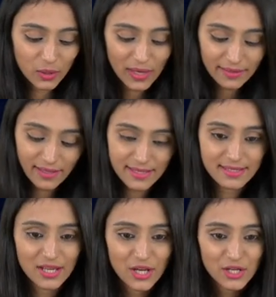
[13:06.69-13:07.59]
look at
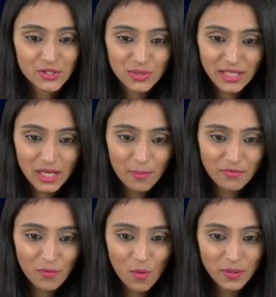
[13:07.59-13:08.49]
this. Street number
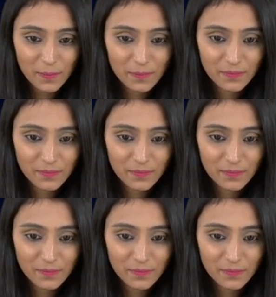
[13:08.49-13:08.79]
four.